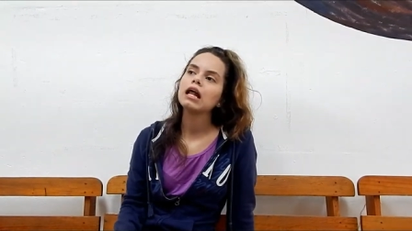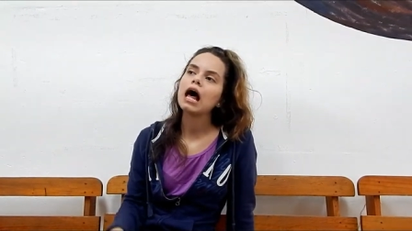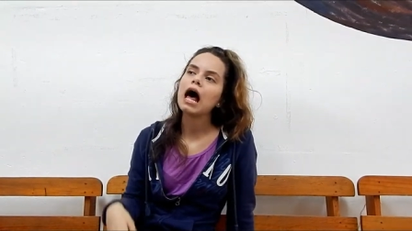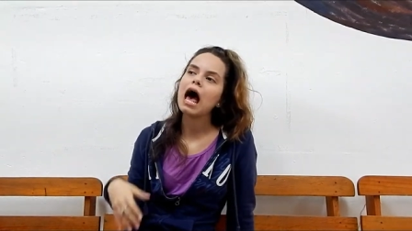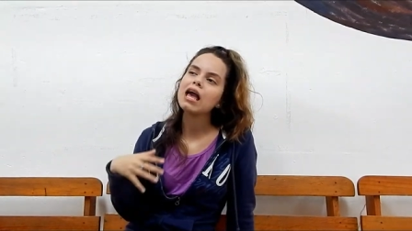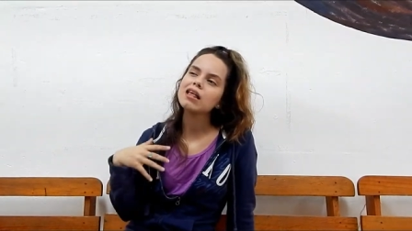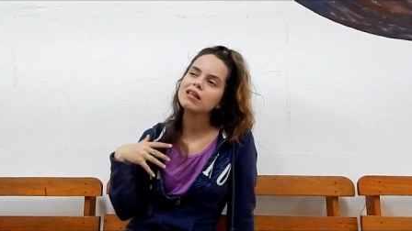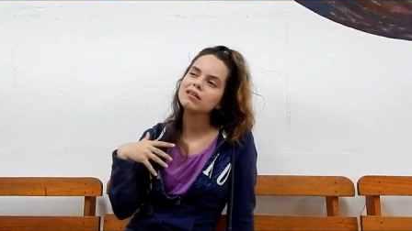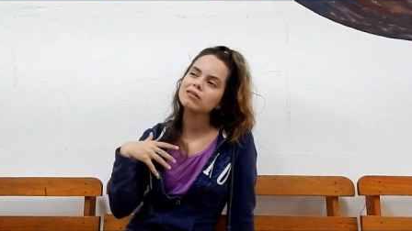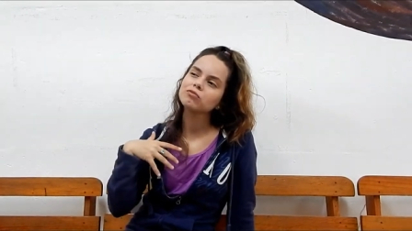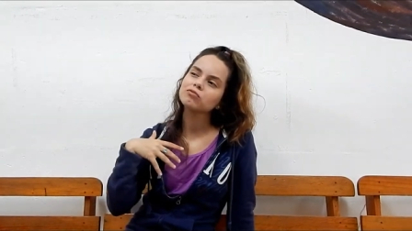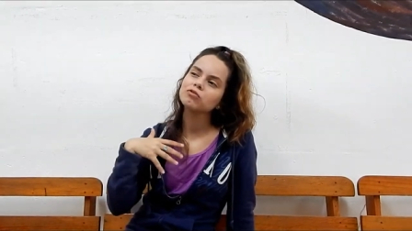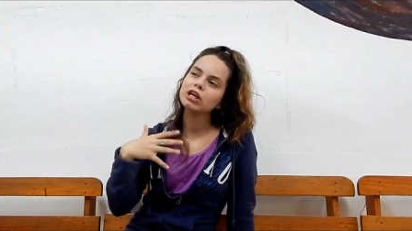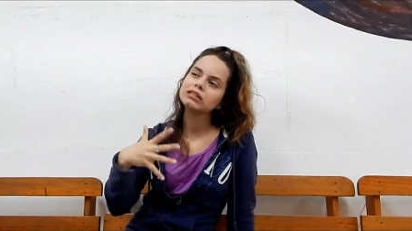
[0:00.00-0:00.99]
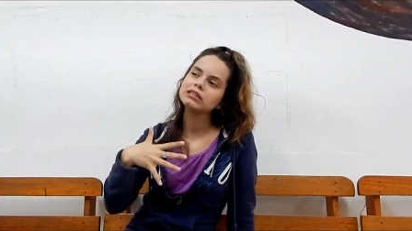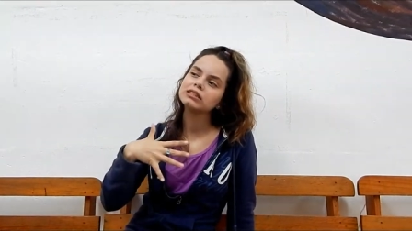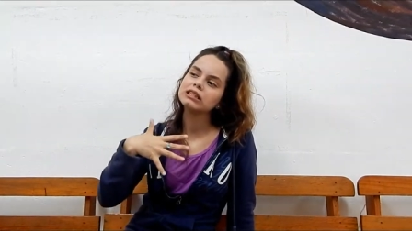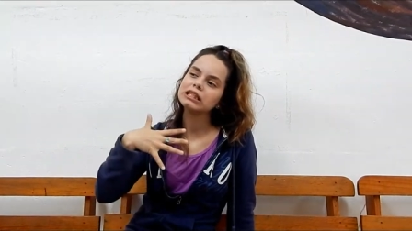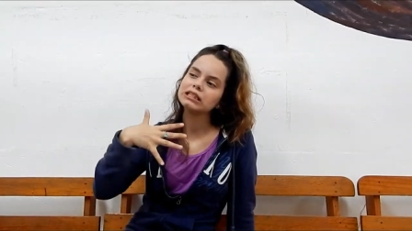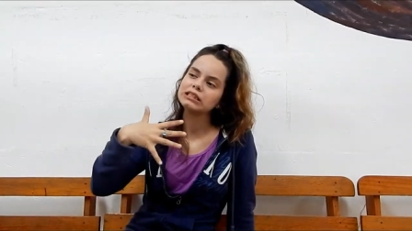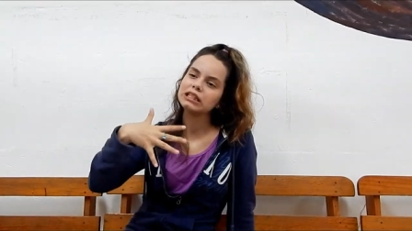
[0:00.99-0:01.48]
I was
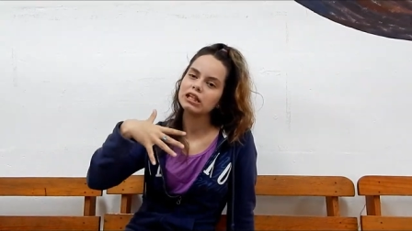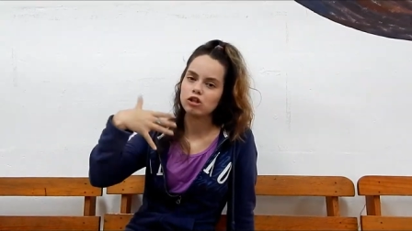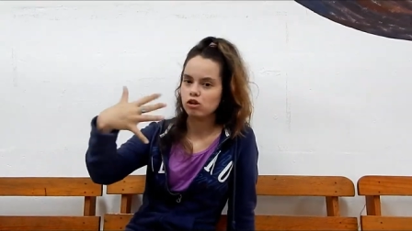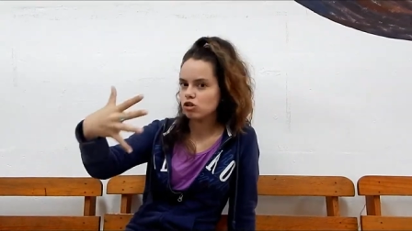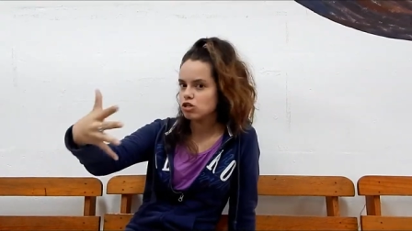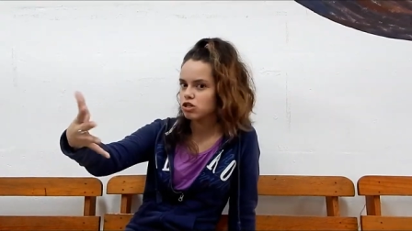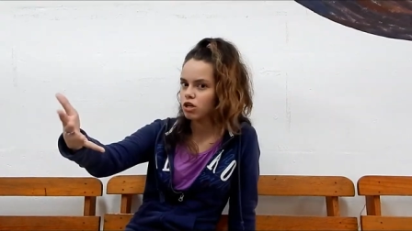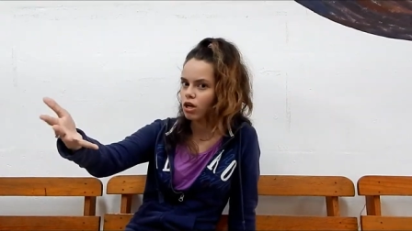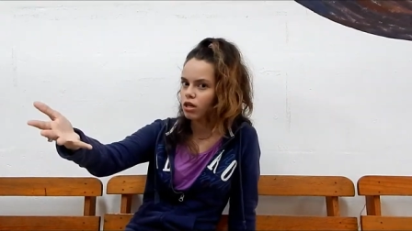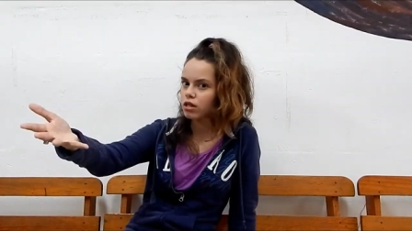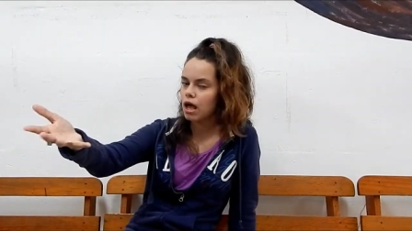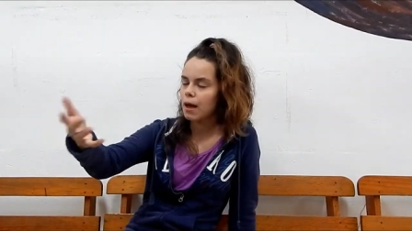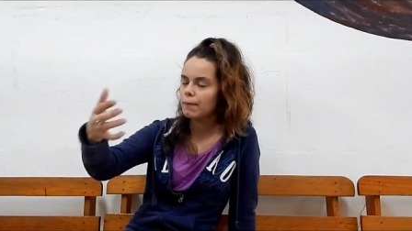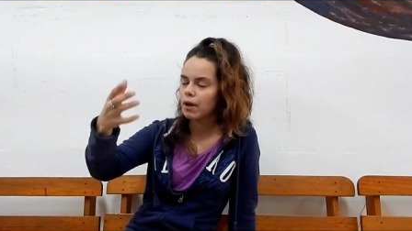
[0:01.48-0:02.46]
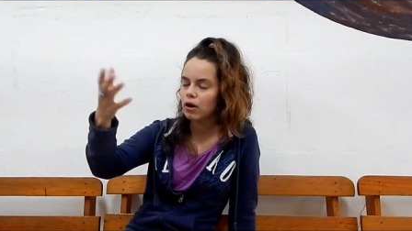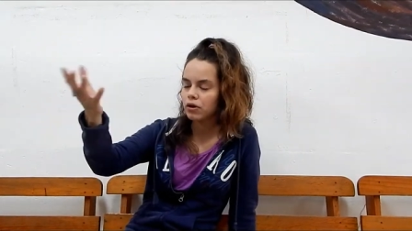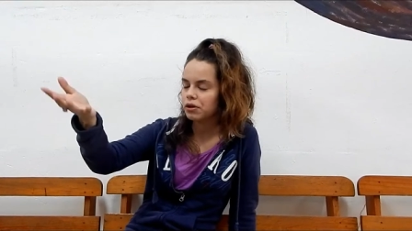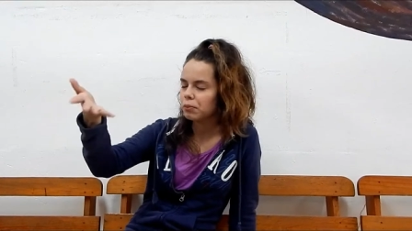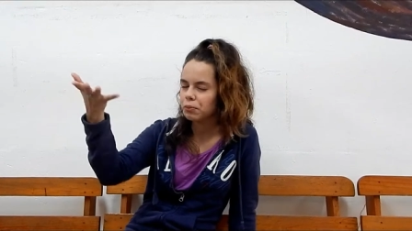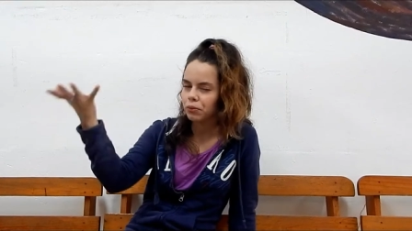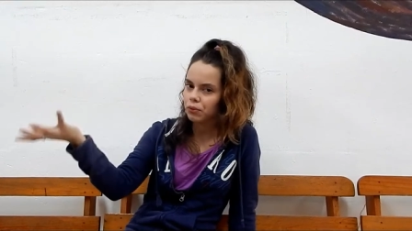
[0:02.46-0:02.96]
disillusioned about
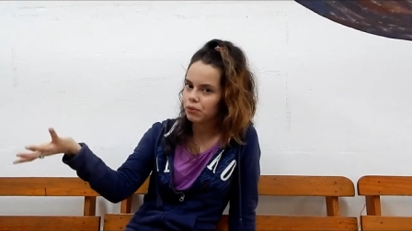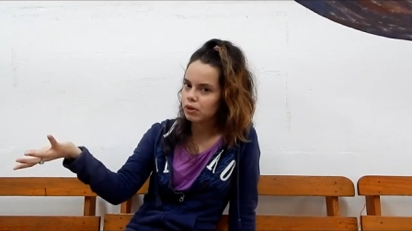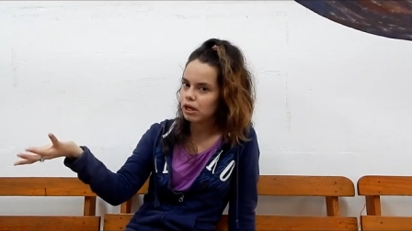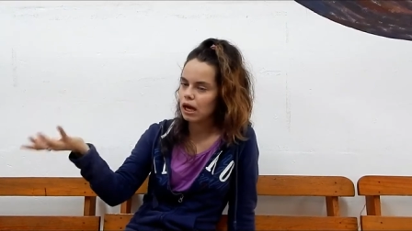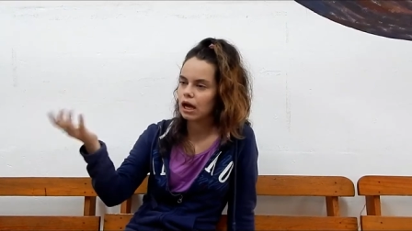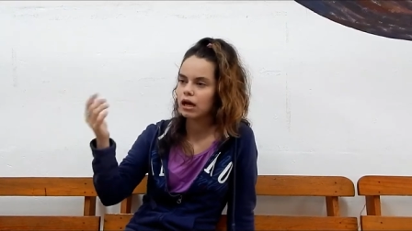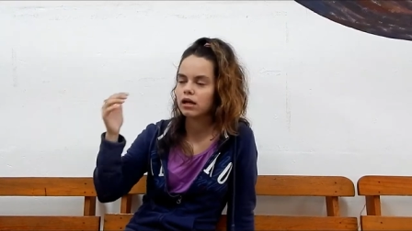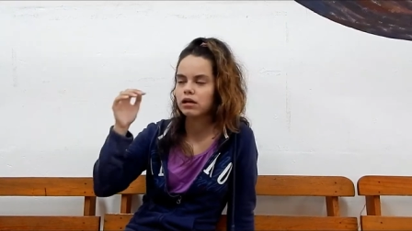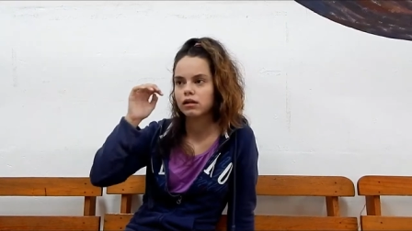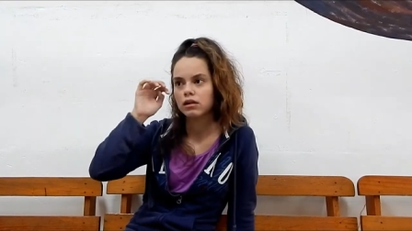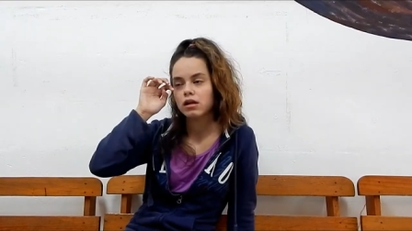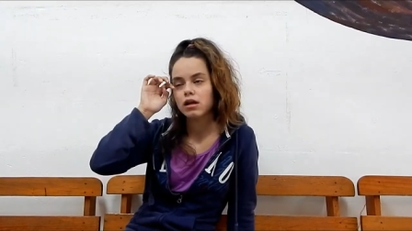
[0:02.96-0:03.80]
the book I